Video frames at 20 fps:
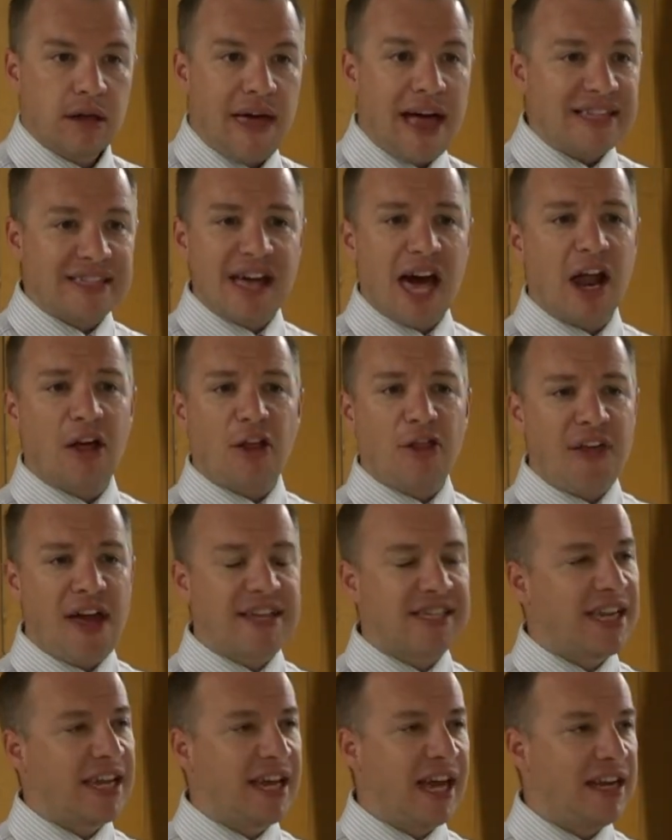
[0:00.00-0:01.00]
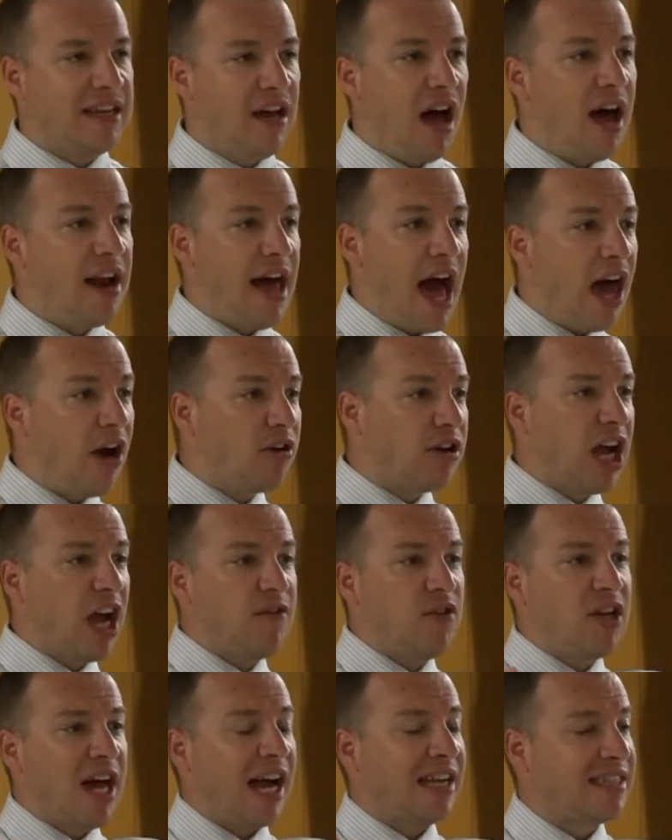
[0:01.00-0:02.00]
That's not all the things that get done. Now, I don't care if
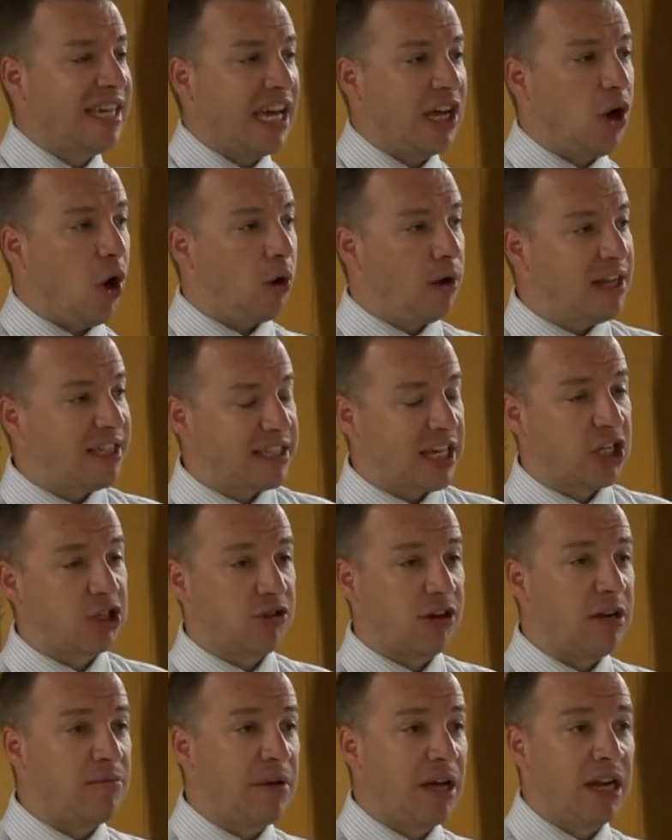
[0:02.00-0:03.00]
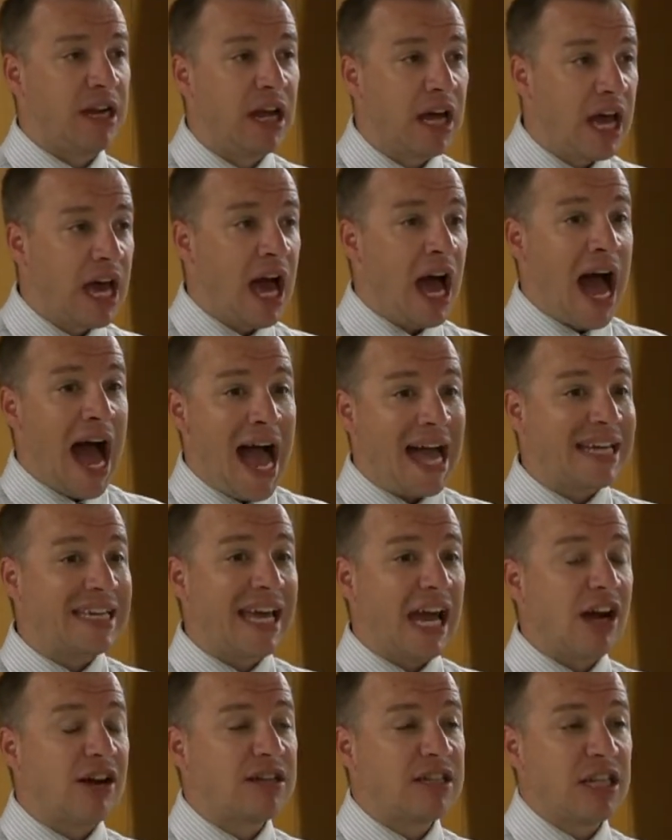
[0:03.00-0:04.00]
you got to take holistic treatment. I
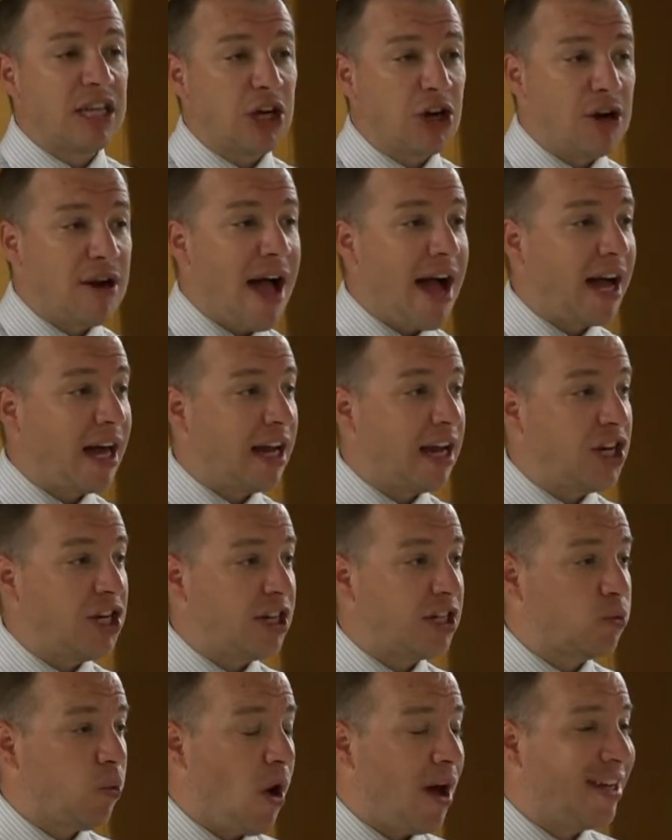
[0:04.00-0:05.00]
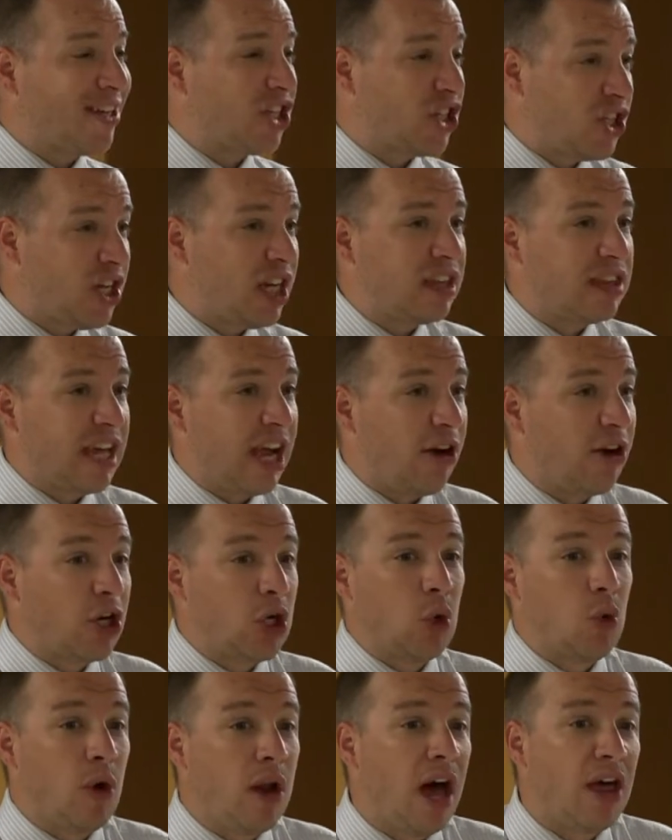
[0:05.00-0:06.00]
guarantee you're not going to just want to sit there and
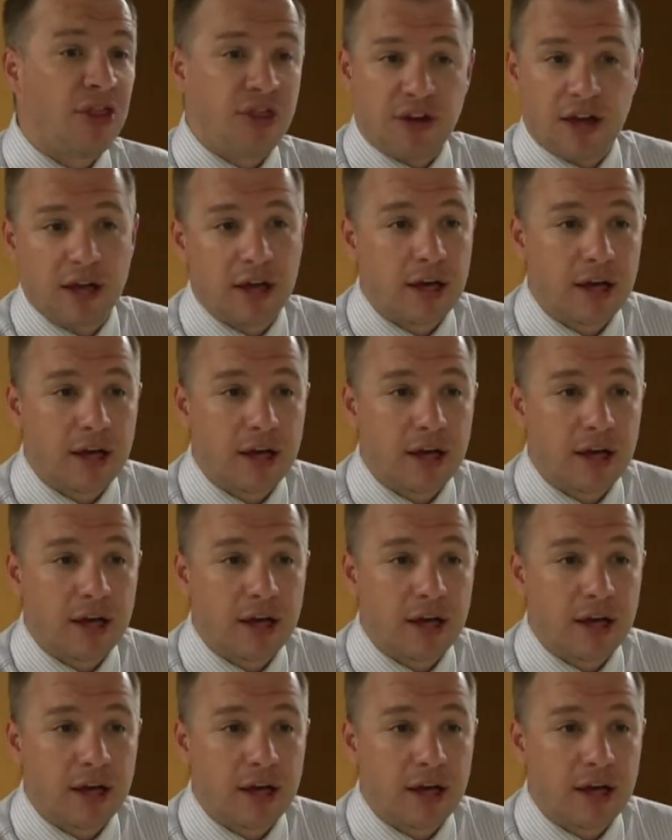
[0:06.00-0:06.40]
do nothing